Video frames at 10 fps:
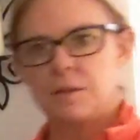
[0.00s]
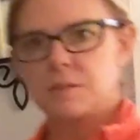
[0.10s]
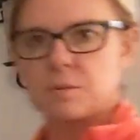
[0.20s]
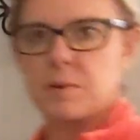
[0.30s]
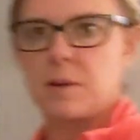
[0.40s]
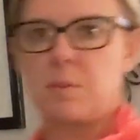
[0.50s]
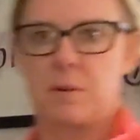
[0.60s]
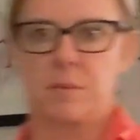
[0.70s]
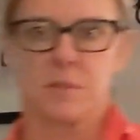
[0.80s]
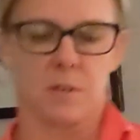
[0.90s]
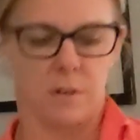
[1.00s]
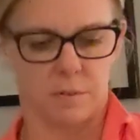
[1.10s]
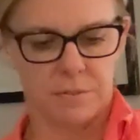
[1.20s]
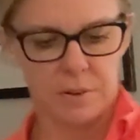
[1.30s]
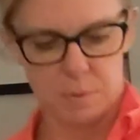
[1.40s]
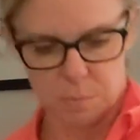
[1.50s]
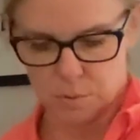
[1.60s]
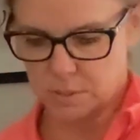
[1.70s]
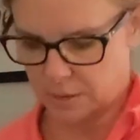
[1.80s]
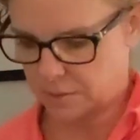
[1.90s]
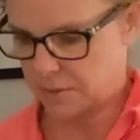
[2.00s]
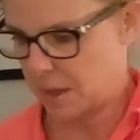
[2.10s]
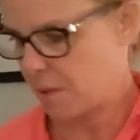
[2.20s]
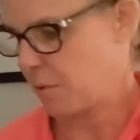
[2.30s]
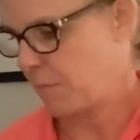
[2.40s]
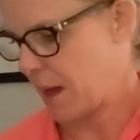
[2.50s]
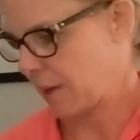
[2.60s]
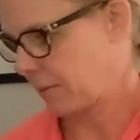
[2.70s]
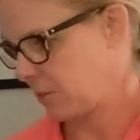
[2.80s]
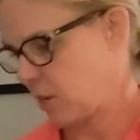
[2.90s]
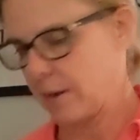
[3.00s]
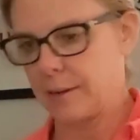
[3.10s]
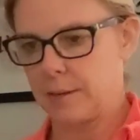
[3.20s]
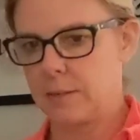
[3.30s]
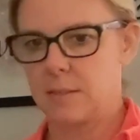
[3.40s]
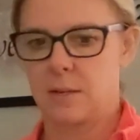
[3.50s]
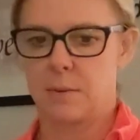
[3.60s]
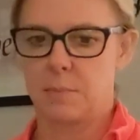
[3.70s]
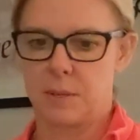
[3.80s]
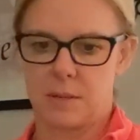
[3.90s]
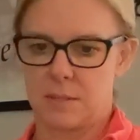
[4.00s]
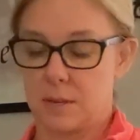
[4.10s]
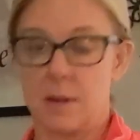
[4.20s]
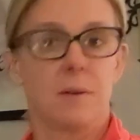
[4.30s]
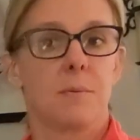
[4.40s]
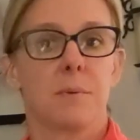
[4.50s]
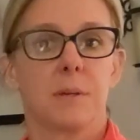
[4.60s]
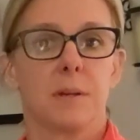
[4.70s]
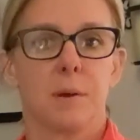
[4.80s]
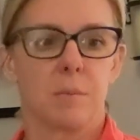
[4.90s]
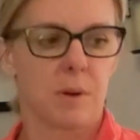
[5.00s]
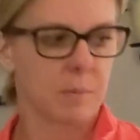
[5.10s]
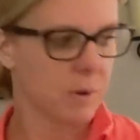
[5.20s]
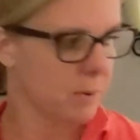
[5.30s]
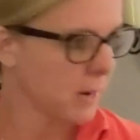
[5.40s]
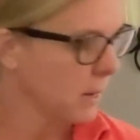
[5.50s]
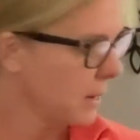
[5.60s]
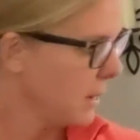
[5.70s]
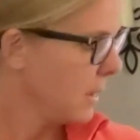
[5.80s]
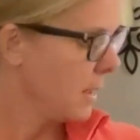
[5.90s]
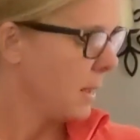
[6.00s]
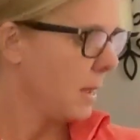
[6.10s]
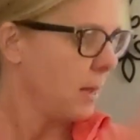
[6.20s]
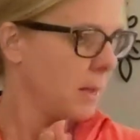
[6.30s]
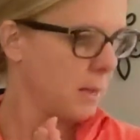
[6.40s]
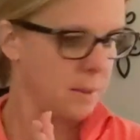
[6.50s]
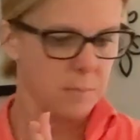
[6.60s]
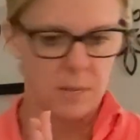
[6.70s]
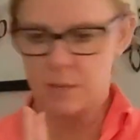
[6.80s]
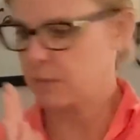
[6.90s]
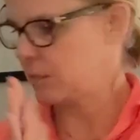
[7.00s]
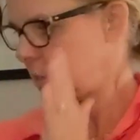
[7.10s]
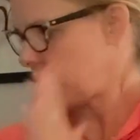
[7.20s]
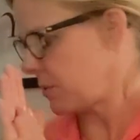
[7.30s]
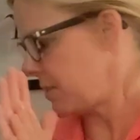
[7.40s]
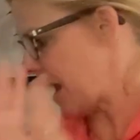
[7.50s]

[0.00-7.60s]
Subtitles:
also when I'm on reserve, most likely I will pack the jacket, because then I don't really know where I'm going. So